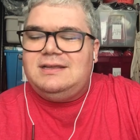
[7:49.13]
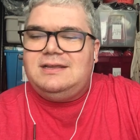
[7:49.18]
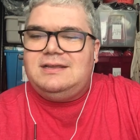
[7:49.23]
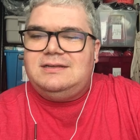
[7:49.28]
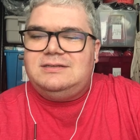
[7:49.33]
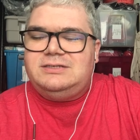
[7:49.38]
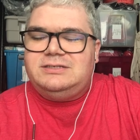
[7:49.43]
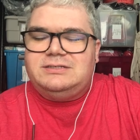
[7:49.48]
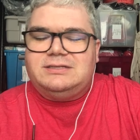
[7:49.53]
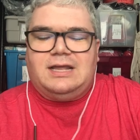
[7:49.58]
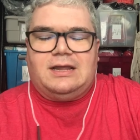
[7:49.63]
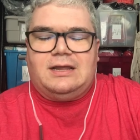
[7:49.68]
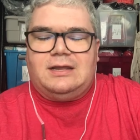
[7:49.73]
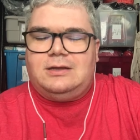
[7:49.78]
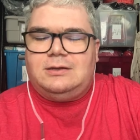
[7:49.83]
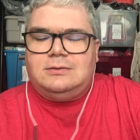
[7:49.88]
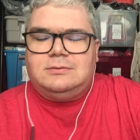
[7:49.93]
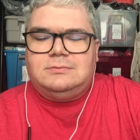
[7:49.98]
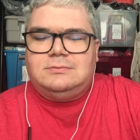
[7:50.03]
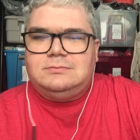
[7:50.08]
And she's like,
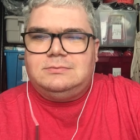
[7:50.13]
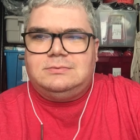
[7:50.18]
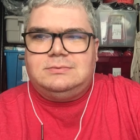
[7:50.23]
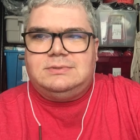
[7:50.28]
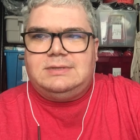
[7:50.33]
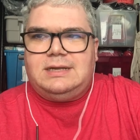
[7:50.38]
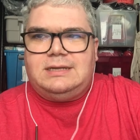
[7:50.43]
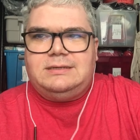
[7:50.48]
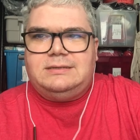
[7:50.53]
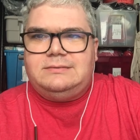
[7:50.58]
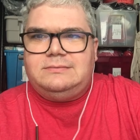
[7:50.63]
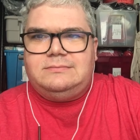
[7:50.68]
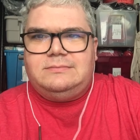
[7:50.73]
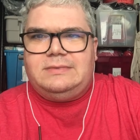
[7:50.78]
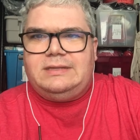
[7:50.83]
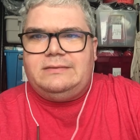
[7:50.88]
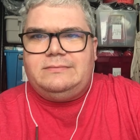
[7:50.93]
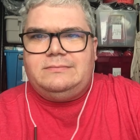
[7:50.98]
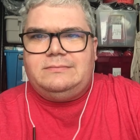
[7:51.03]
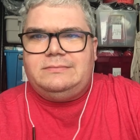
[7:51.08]
oh, that
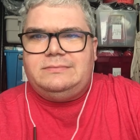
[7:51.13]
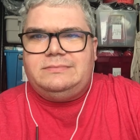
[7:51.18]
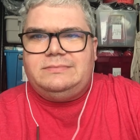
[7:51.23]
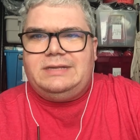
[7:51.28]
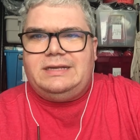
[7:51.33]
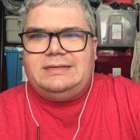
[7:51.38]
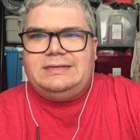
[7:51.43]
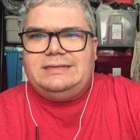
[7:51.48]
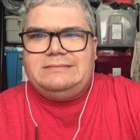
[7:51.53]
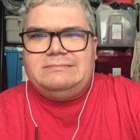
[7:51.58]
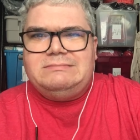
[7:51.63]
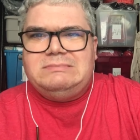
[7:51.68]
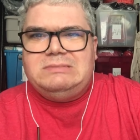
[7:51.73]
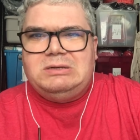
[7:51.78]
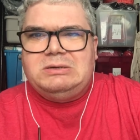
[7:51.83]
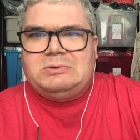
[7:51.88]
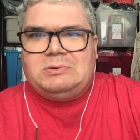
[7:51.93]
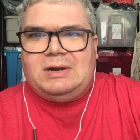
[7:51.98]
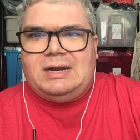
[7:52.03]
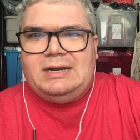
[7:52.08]
didn't
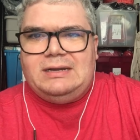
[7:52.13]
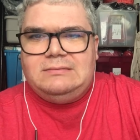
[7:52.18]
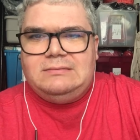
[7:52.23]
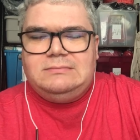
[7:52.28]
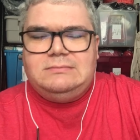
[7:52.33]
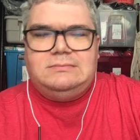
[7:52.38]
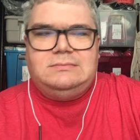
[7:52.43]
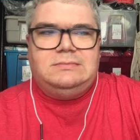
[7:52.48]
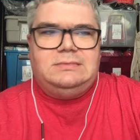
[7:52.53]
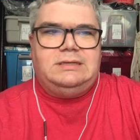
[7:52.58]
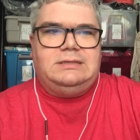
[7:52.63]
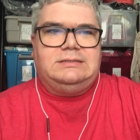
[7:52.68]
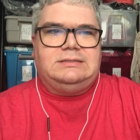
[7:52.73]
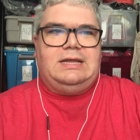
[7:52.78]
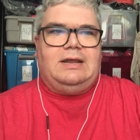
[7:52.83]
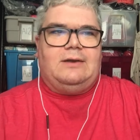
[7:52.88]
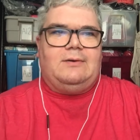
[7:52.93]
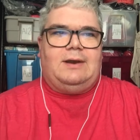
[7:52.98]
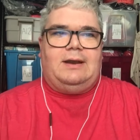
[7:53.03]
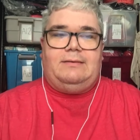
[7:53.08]
look right, didn't
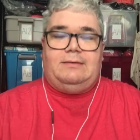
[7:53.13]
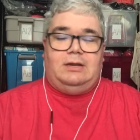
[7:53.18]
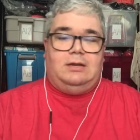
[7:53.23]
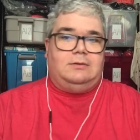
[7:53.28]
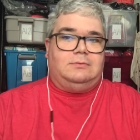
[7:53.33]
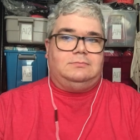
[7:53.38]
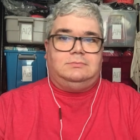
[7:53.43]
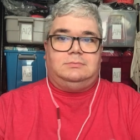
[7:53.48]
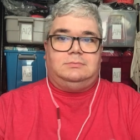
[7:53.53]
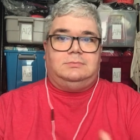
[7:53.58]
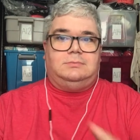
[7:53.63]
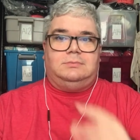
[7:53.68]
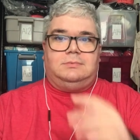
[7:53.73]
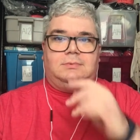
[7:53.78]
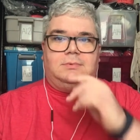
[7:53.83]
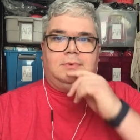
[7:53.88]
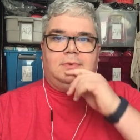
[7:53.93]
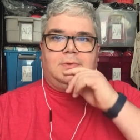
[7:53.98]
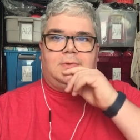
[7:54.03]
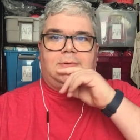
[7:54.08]
sound right. No,
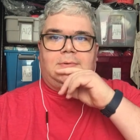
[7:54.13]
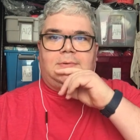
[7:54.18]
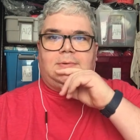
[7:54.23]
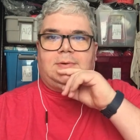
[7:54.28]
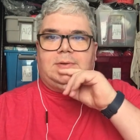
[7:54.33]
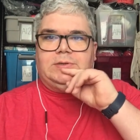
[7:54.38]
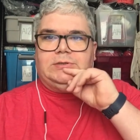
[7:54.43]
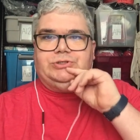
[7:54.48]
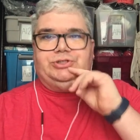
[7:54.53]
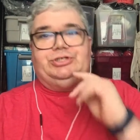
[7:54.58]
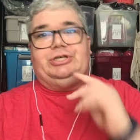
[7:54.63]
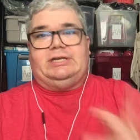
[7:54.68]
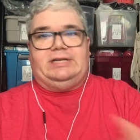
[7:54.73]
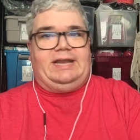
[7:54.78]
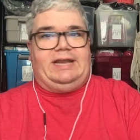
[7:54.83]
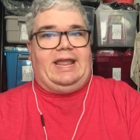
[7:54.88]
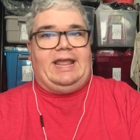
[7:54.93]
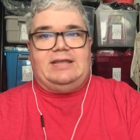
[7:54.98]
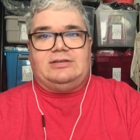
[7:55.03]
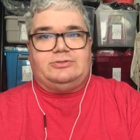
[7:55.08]
she
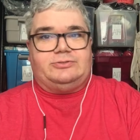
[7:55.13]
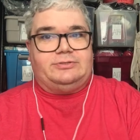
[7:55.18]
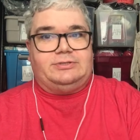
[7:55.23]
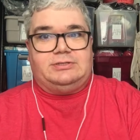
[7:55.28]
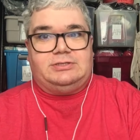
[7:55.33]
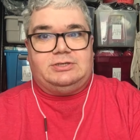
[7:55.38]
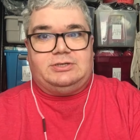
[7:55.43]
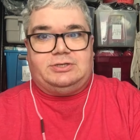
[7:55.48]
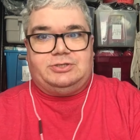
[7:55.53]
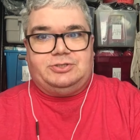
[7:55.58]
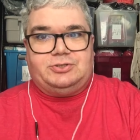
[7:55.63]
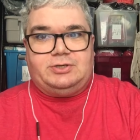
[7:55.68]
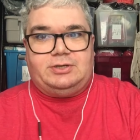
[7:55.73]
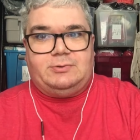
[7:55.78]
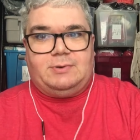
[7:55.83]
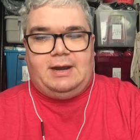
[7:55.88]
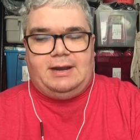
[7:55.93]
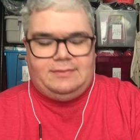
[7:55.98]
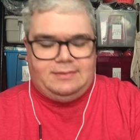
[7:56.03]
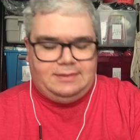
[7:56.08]
could cancel the surgery
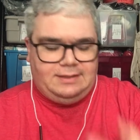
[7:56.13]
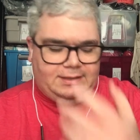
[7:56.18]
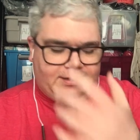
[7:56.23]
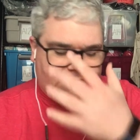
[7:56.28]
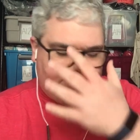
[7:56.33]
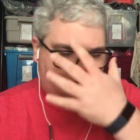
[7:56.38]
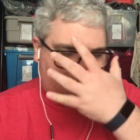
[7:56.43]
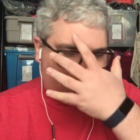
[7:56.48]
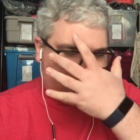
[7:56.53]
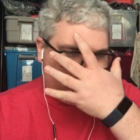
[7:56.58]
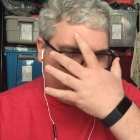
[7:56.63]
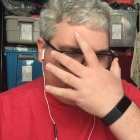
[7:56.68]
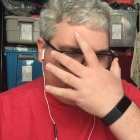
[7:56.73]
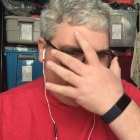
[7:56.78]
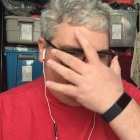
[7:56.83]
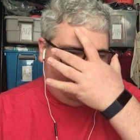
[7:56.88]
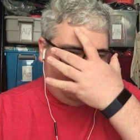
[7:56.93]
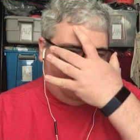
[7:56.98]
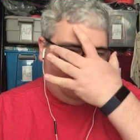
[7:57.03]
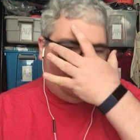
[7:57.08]
right then.
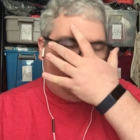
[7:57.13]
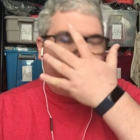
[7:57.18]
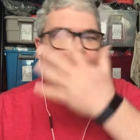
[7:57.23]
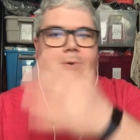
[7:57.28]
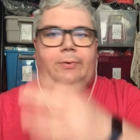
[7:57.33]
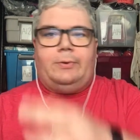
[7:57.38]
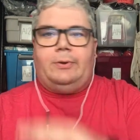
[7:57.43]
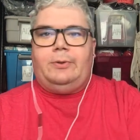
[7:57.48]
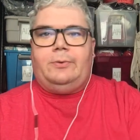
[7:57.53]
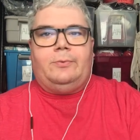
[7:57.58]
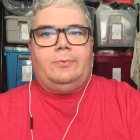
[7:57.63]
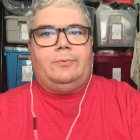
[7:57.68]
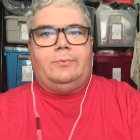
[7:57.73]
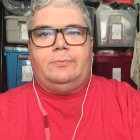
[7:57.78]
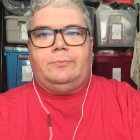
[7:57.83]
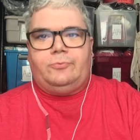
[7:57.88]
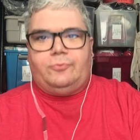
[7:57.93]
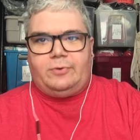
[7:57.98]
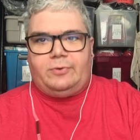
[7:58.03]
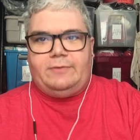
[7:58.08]
No,
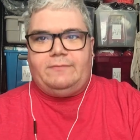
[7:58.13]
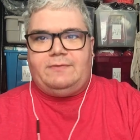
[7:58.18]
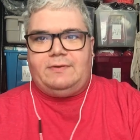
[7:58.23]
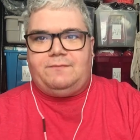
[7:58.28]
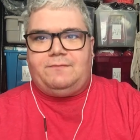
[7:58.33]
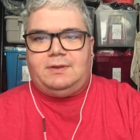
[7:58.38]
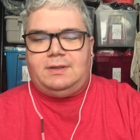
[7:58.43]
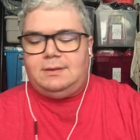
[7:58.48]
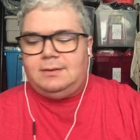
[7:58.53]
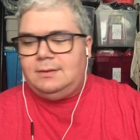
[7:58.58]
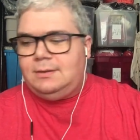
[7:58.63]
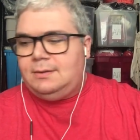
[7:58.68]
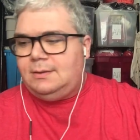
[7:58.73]
350.